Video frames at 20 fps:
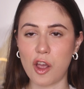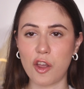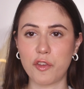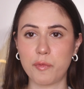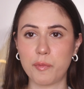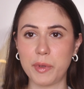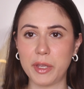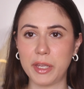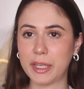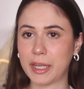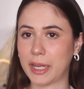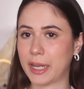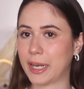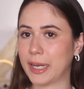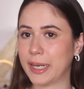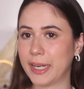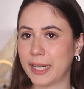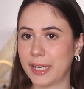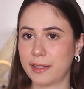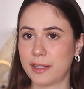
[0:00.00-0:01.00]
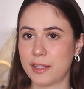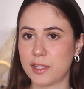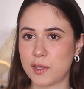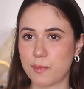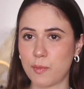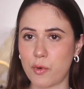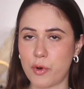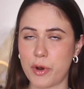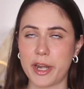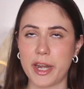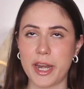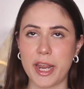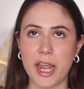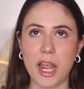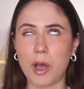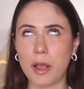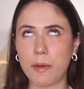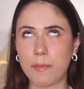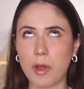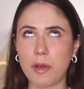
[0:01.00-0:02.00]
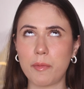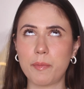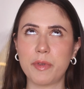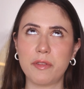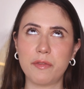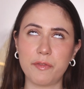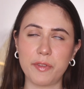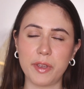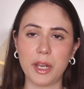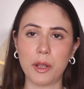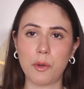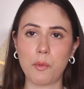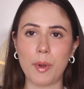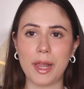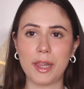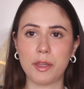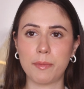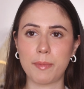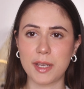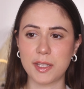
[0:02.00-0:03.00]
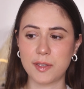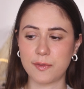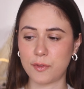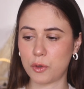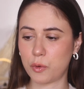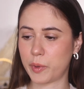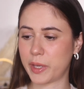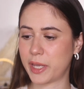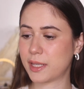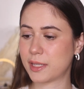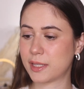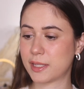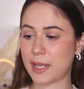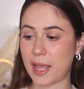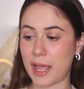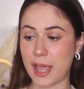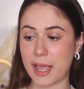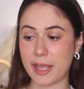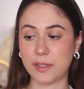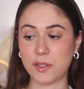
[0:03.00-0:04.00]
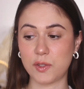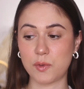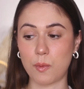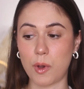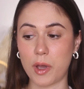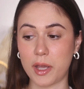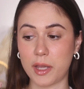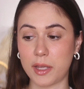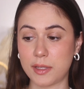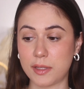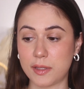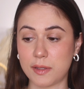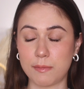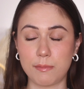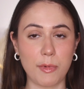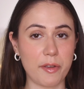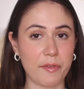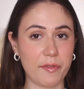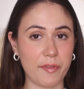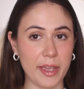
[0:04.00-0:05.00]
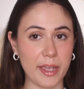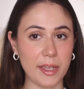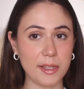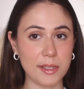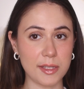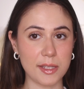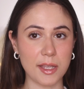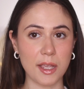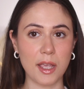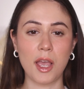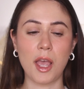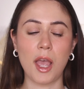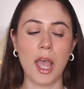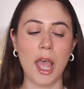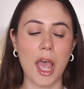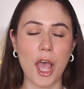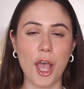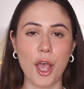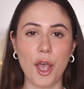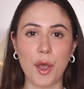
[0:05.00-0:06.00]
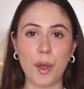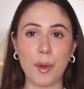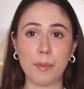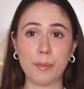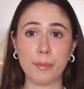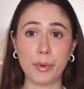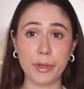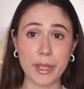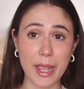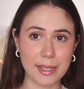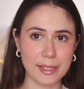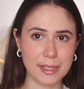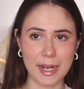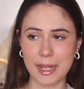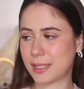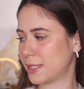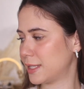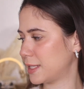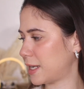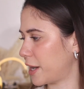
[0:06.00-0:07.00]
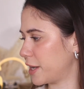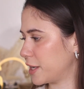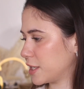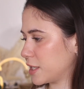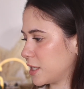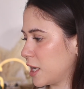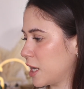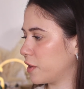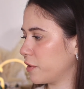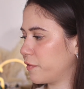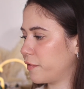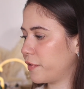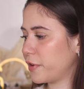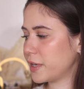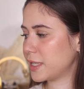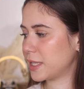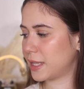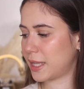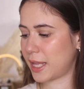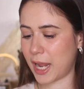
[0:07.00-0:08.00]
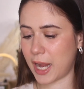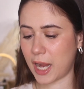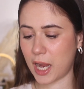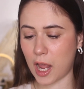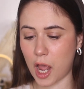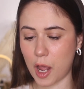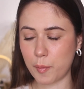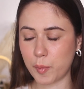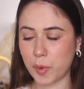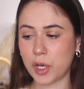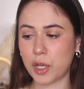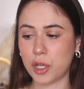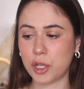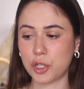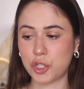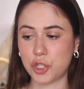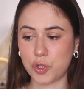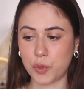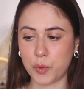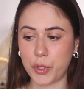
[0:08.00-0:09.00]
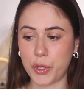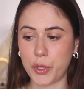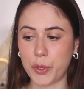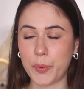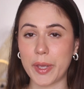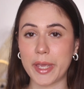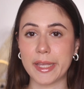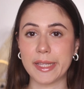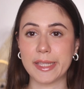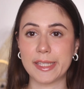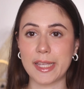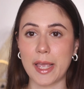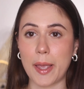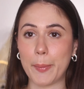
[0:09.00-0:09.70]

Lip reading: I've been cleaning this morning. I've not been feeling well the past few weeks, hence my face. But yes, let's start. The first thing I'm gonna show you, it's